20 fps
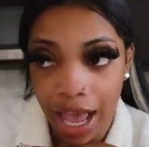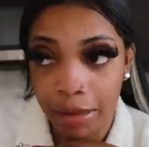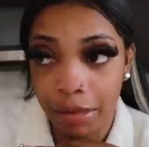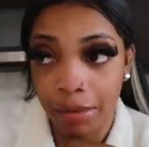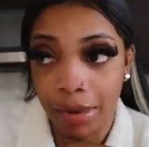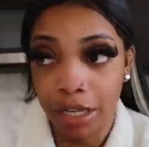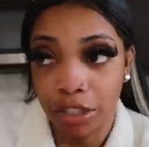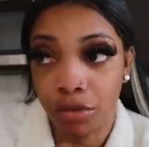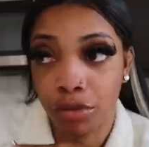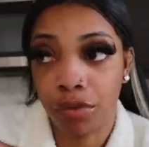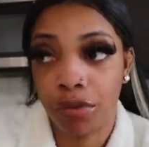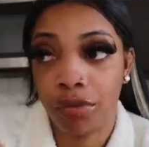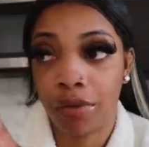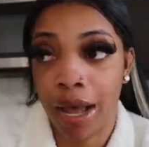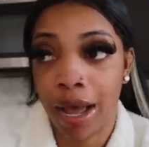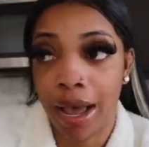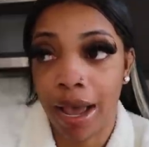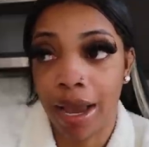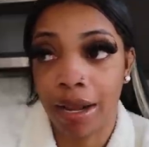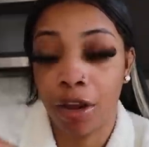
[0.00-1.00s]
I'm about to
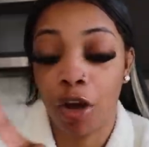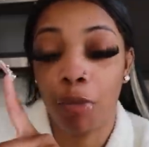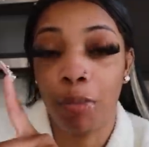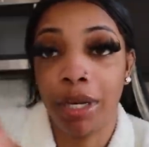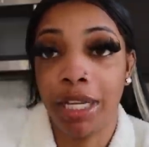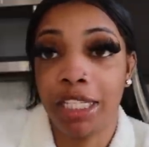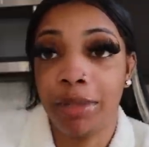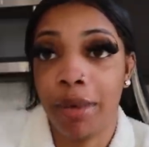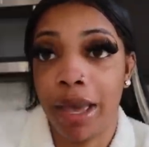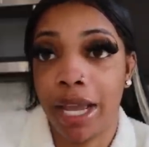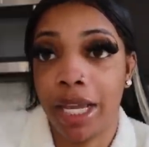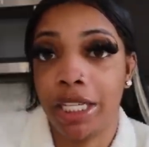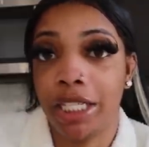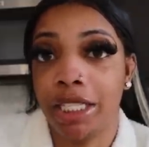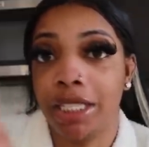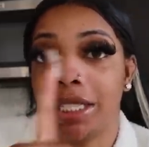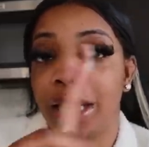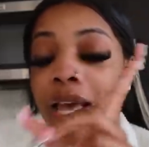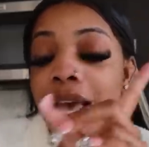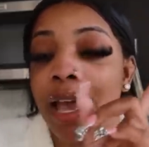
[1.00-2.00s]
find, open these
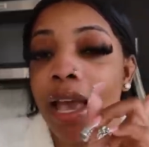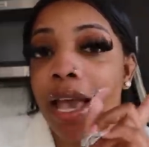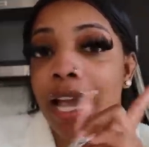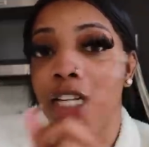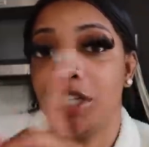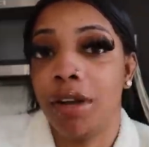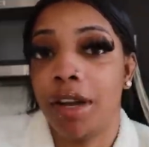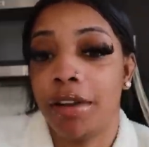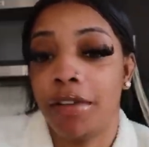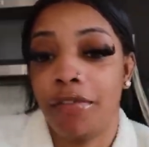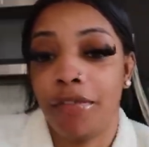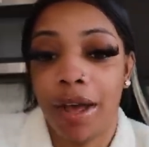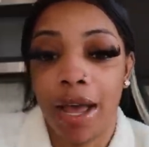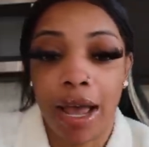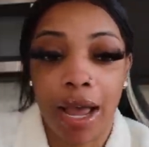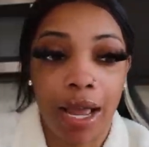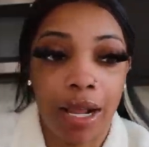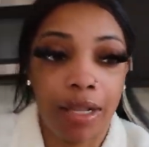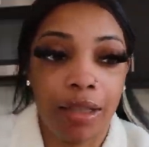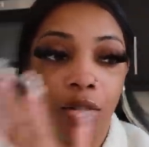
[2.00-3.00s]
packages and try to
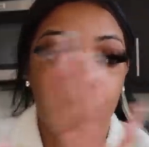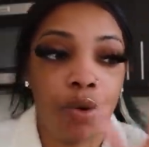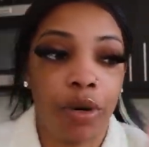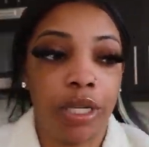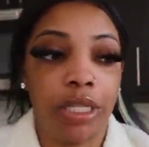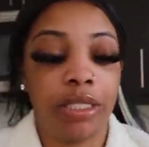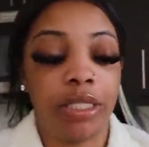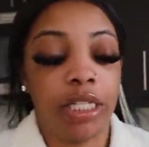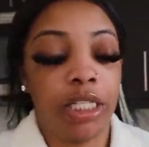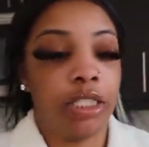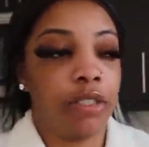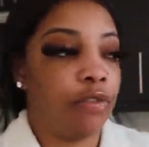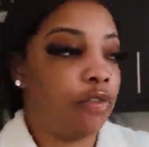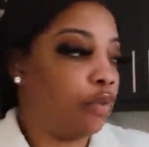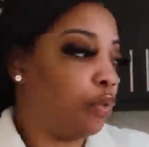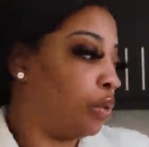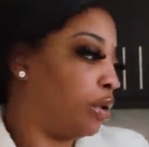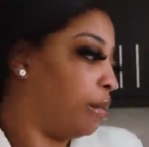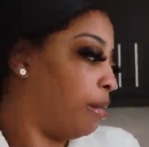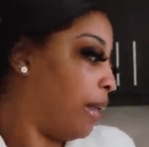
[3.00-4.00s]
find the organization
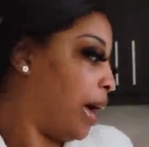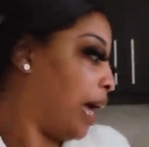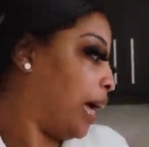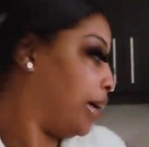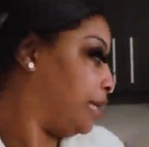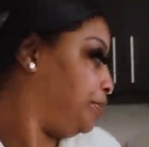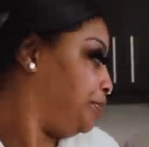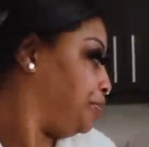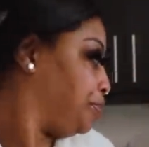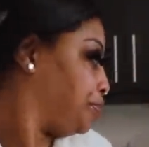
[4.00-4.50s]
for my